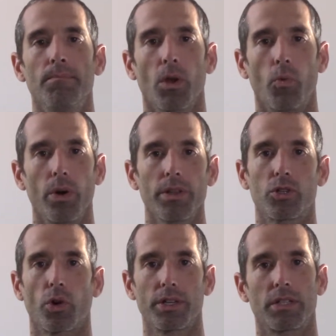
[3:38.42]
what are the
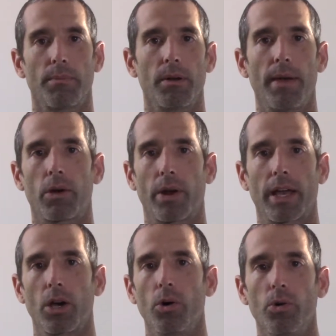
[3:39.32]
choices I'm going to make when I
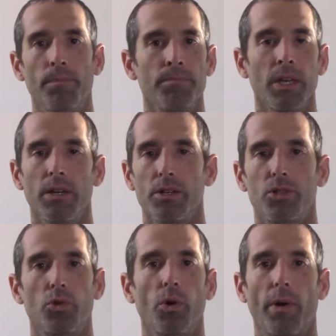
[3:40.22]
go
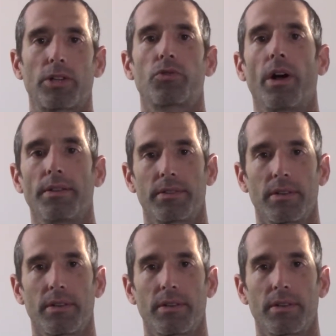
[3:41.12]
to a restaurant?